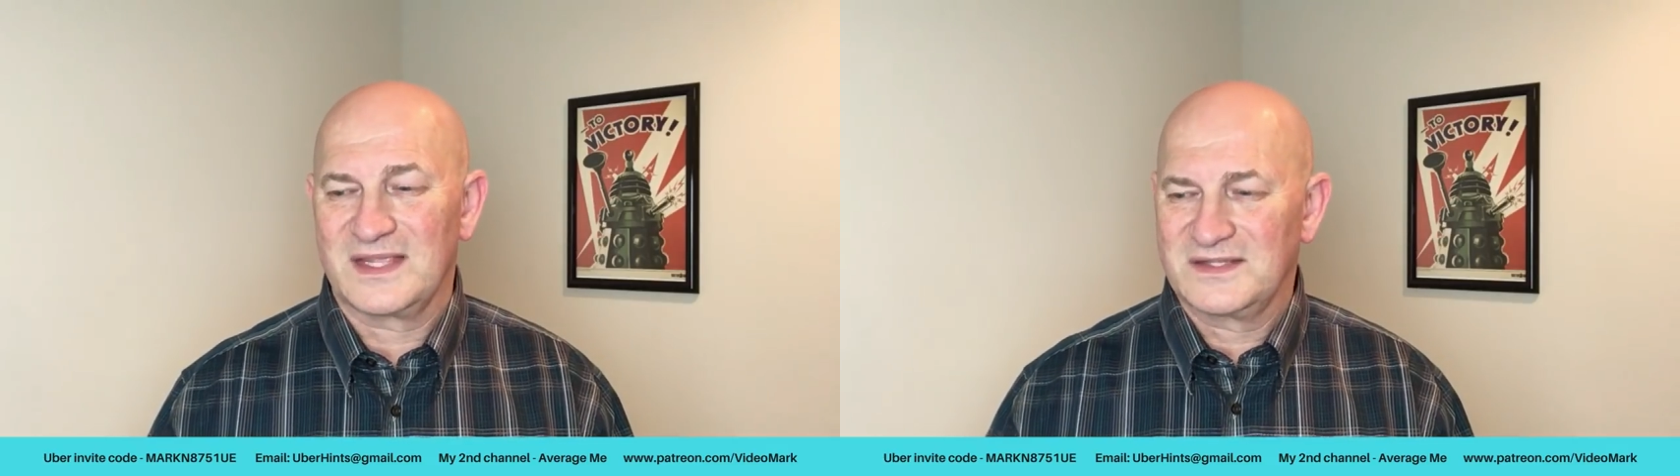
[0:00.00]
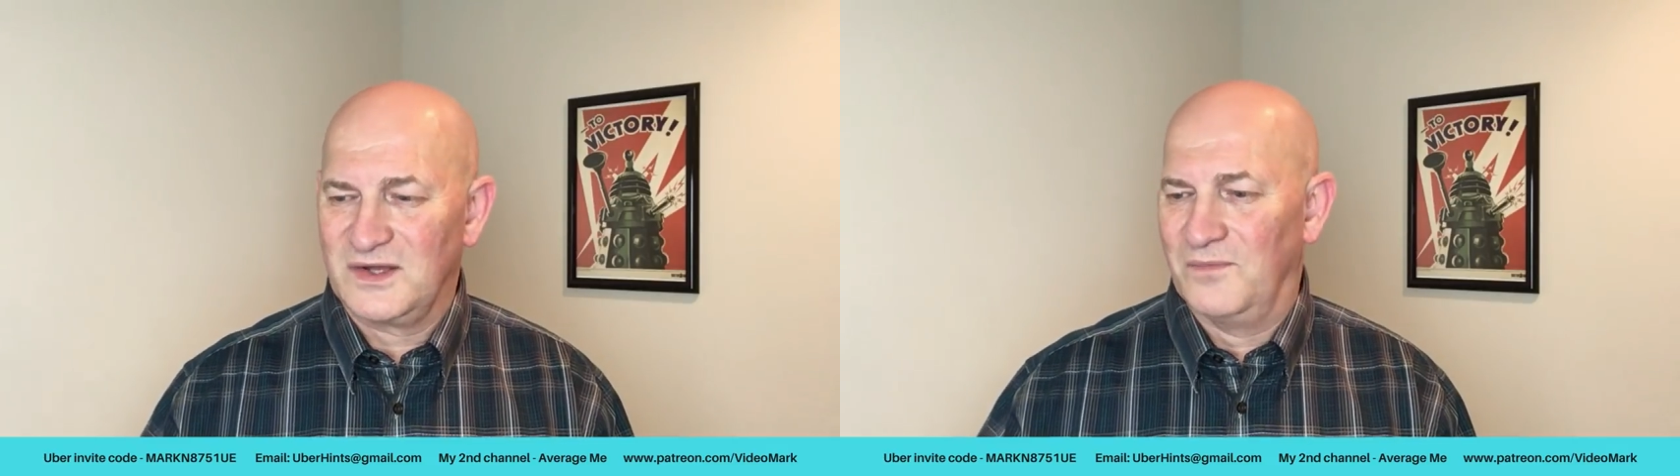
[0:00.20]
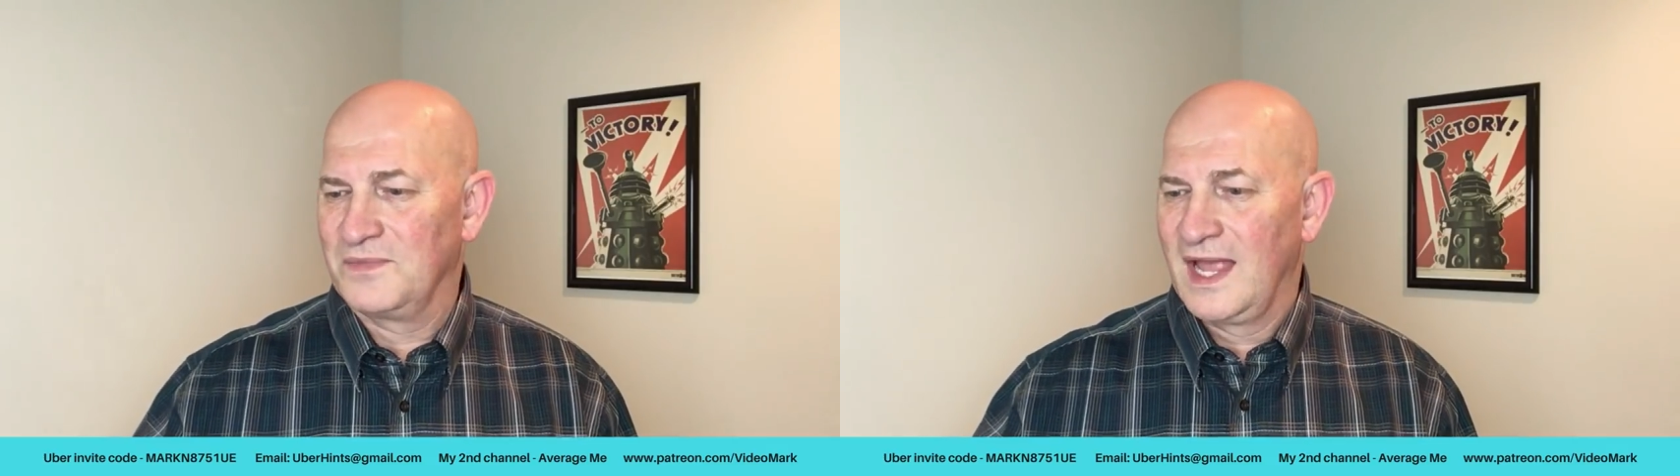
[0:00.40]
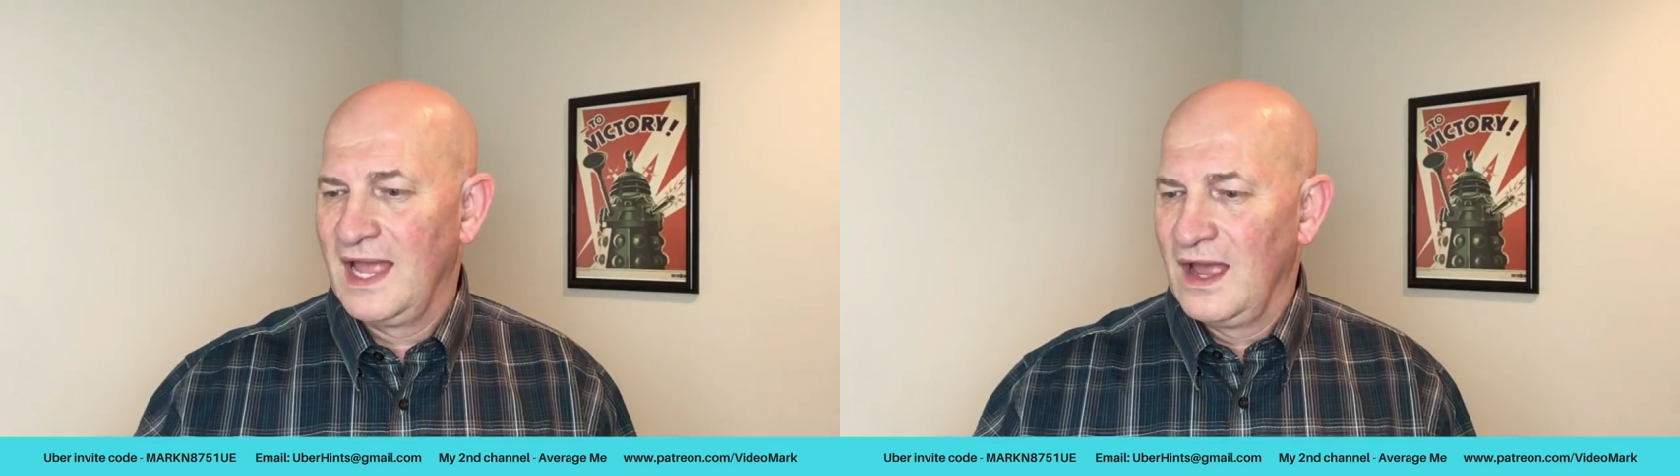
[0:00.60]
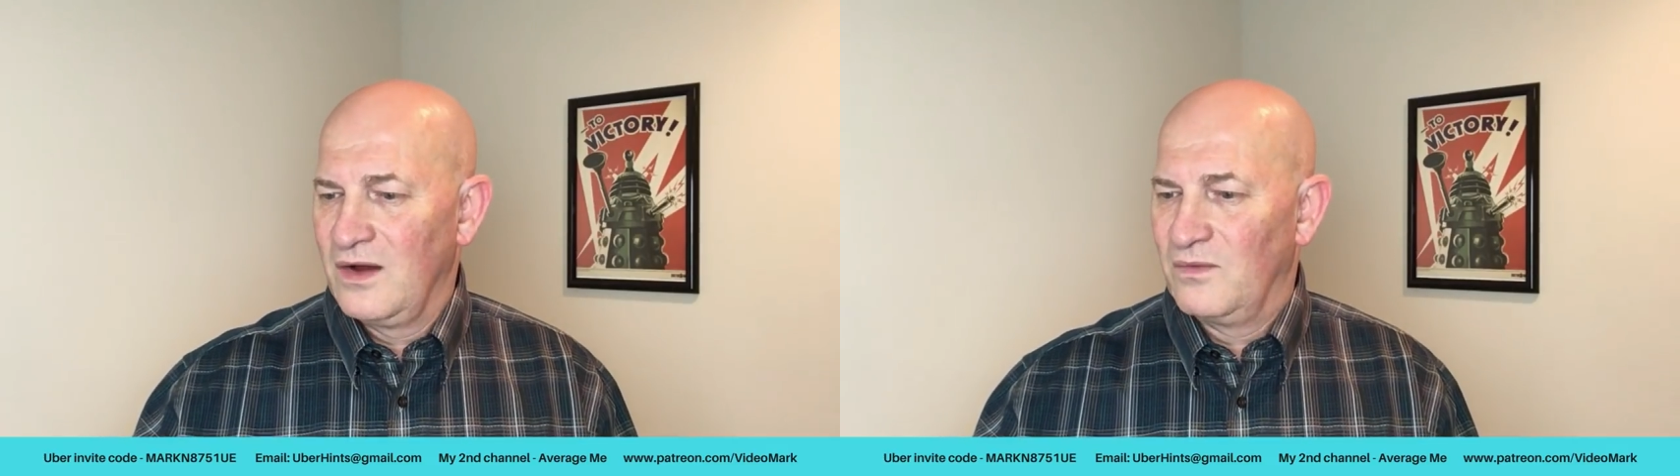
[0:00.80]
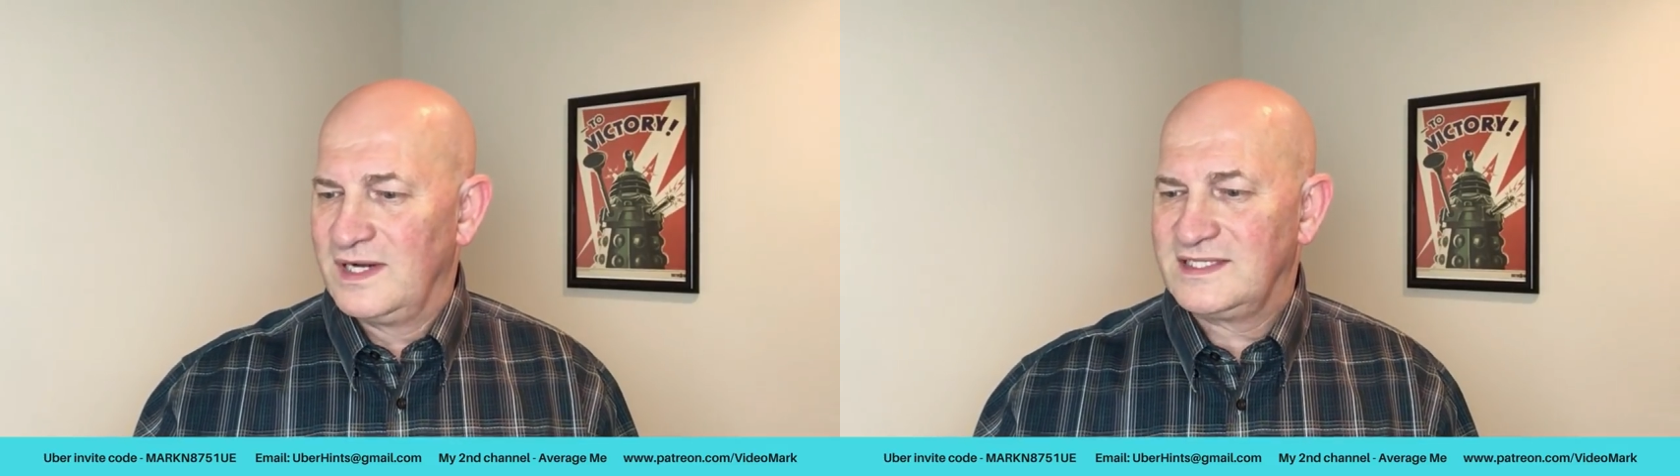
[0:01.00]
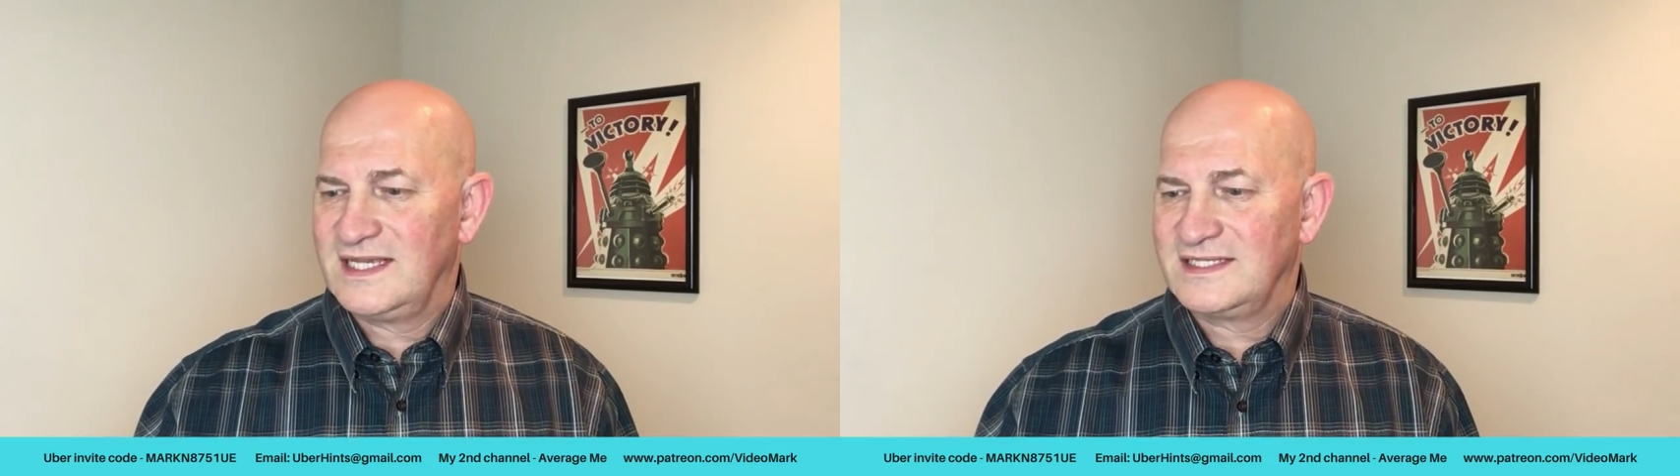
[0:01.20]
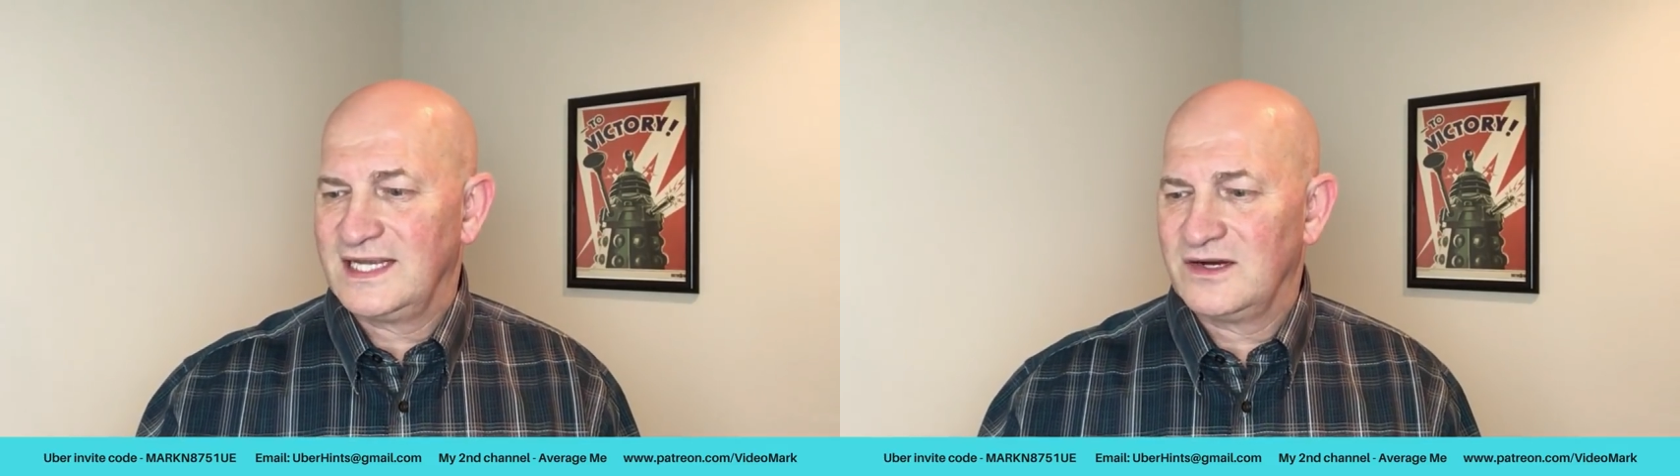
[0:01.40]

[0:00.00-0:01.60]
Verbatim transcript: So, what it says